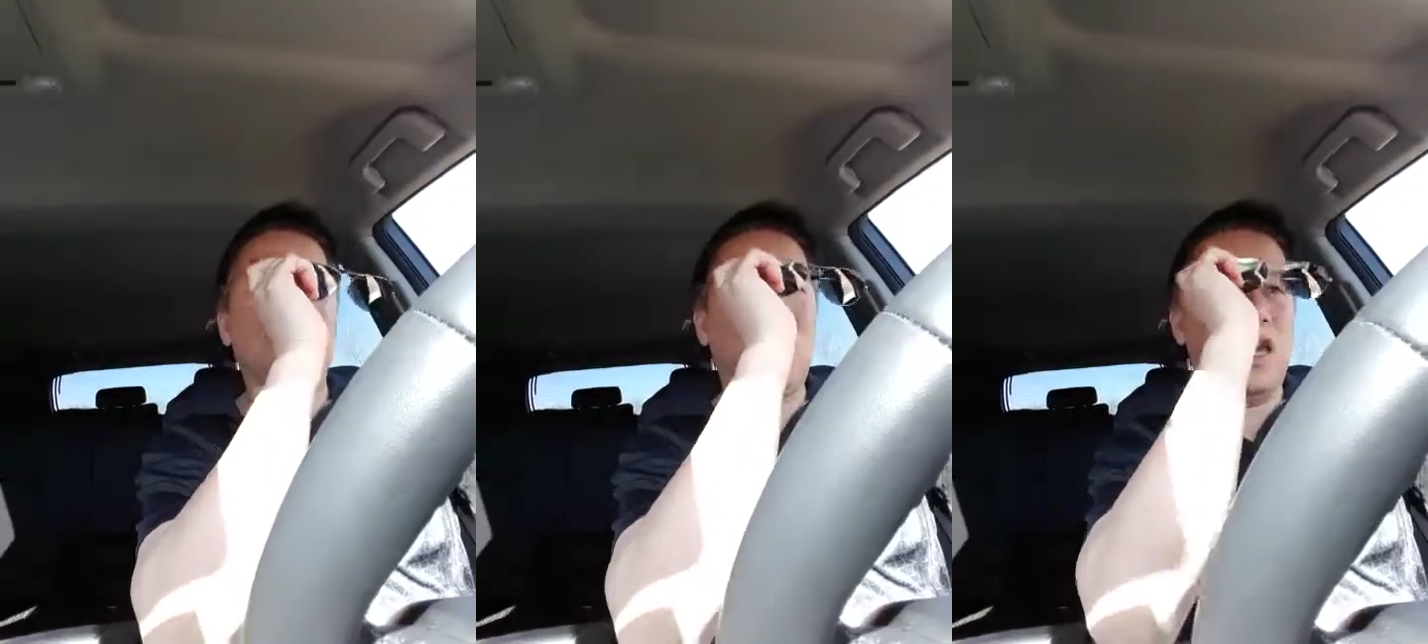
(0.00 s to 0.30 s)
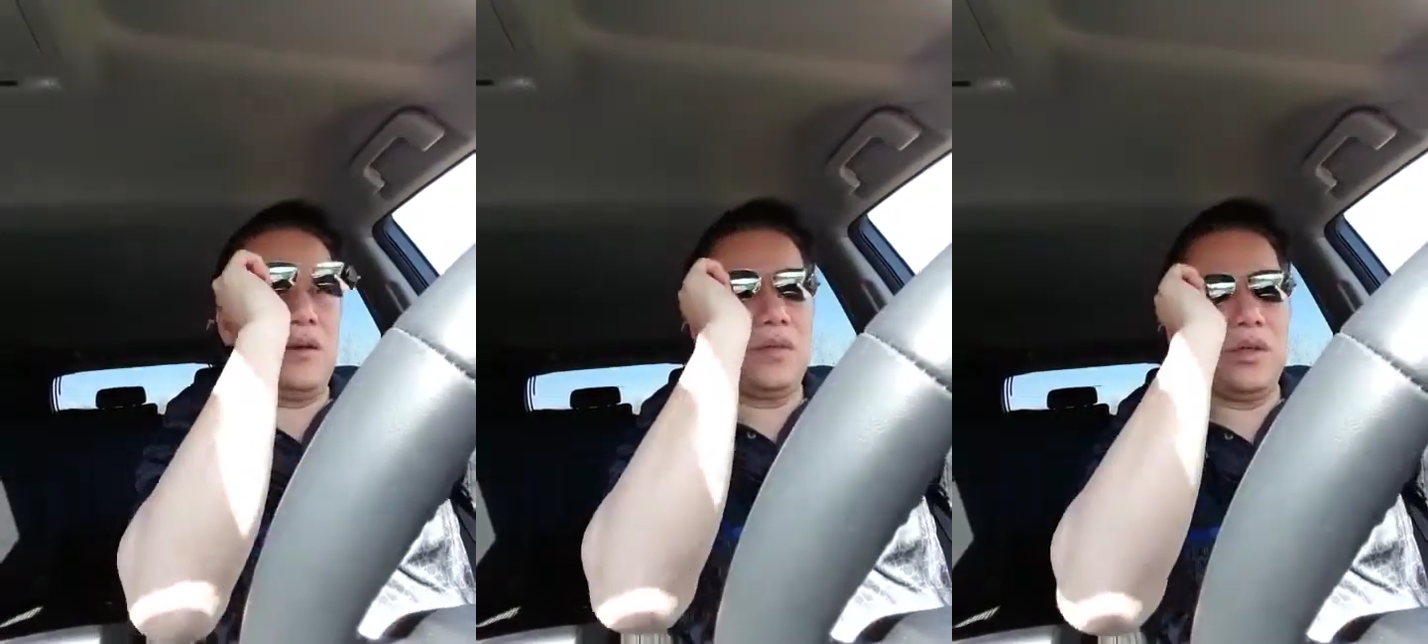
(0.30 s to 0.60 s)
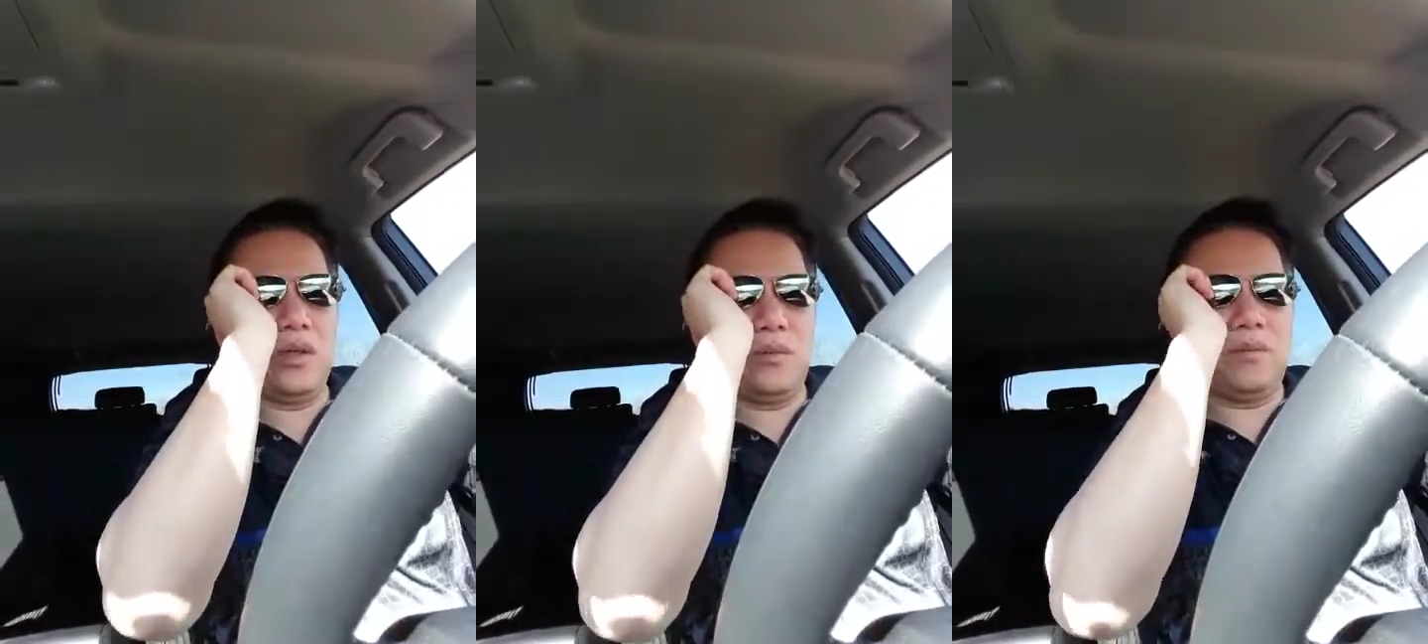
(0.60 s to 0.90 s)
if I'm
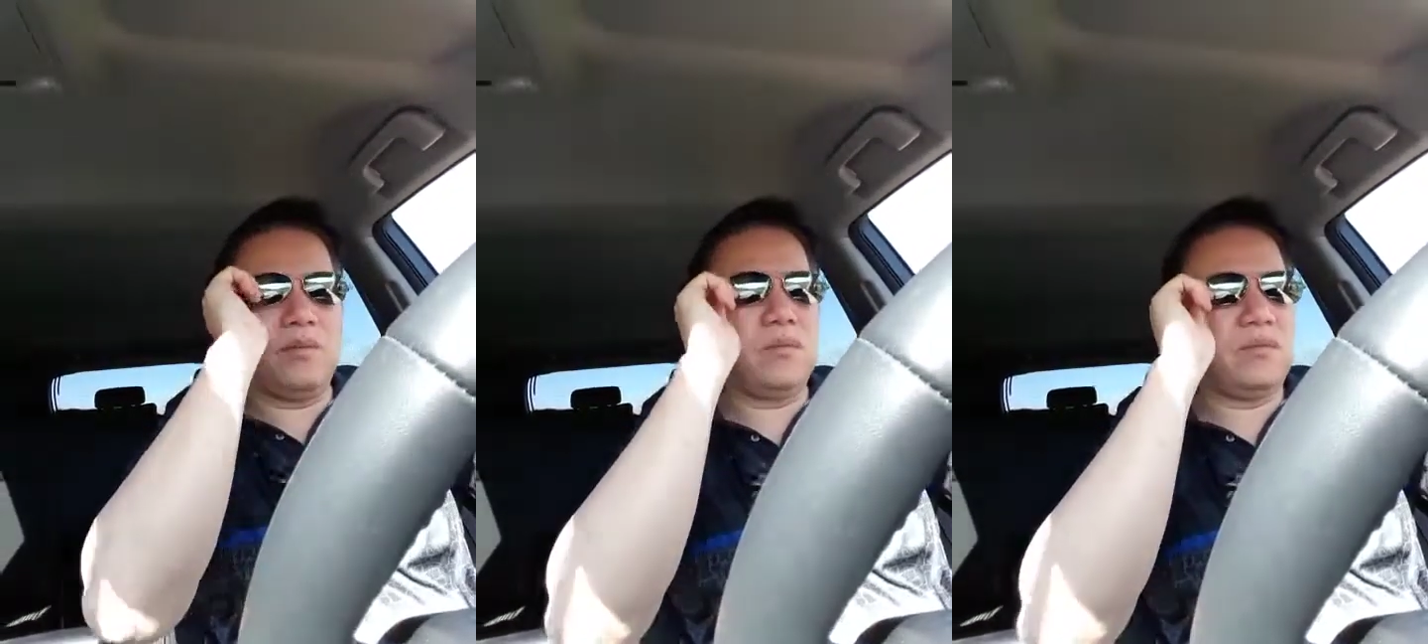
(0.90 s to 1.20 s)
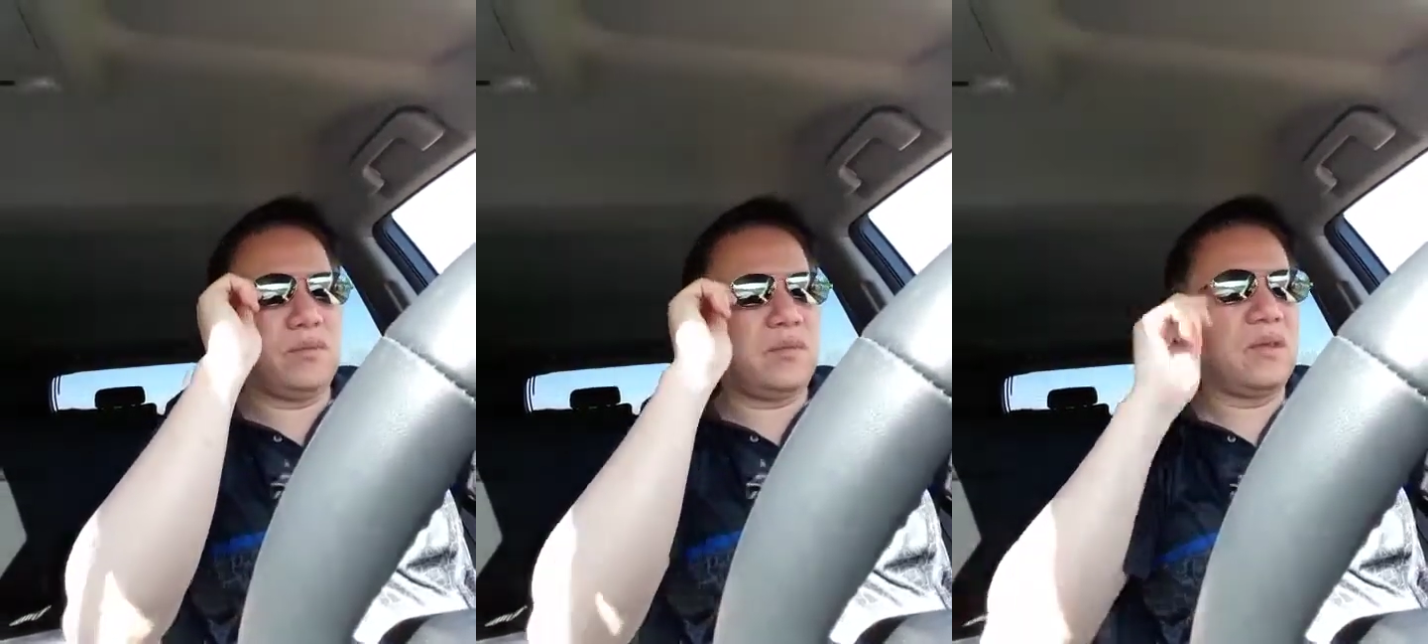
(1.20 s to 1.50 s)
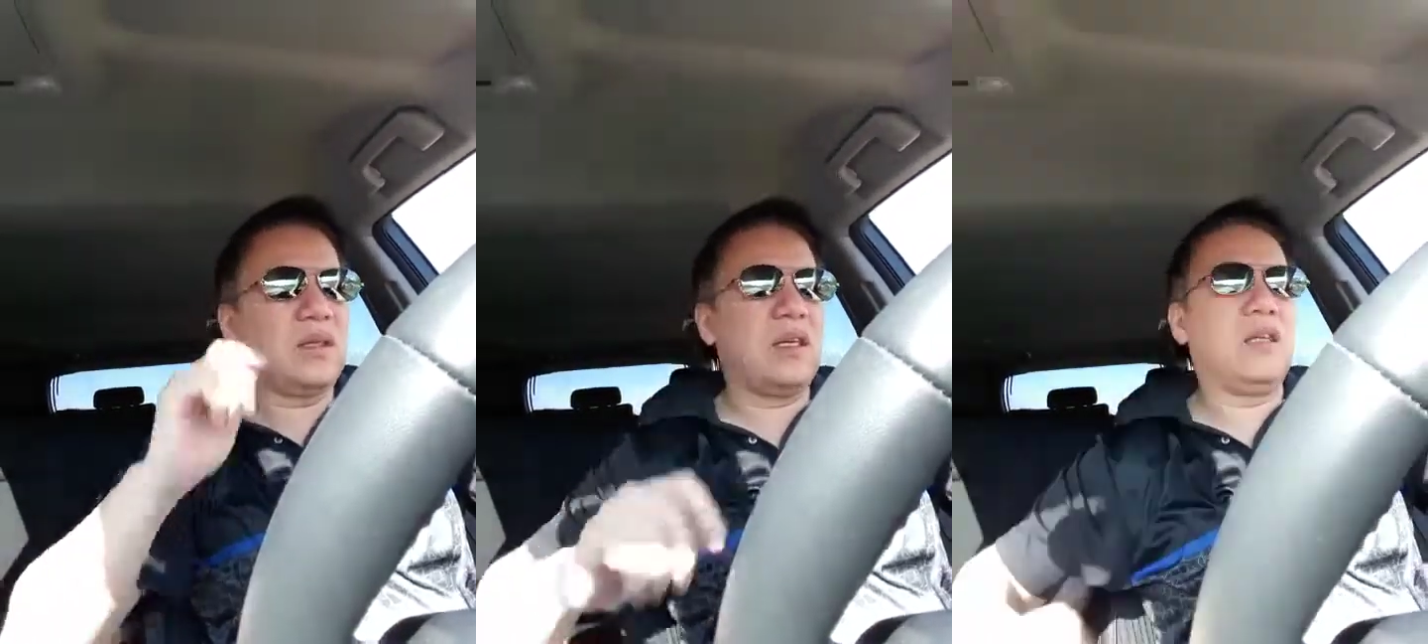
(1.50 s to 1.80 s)
good,
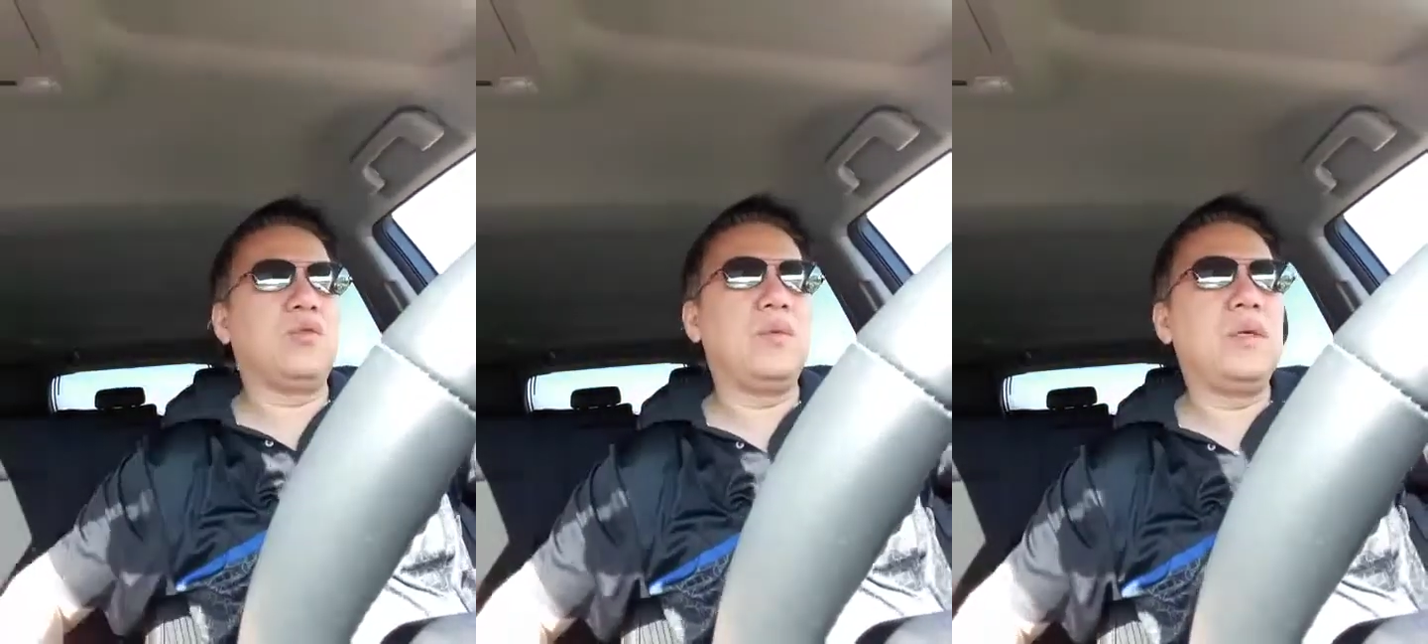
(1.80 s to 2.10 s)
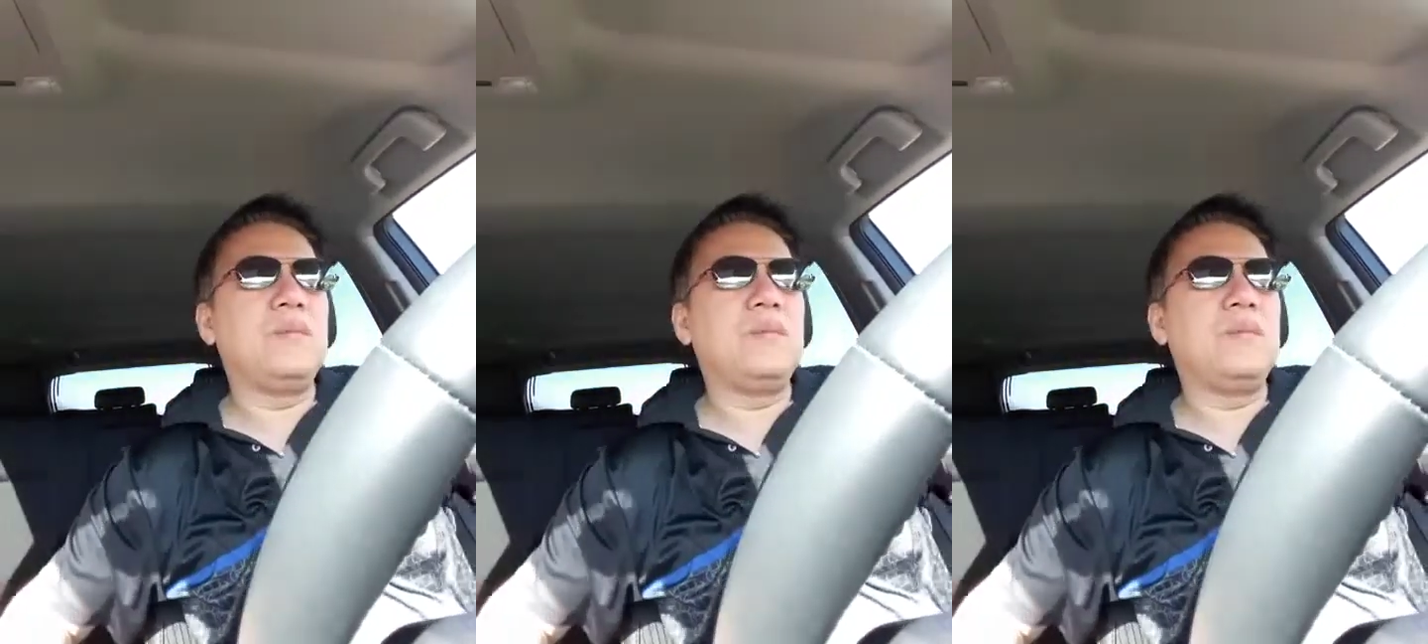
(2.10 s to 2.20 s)
then we'd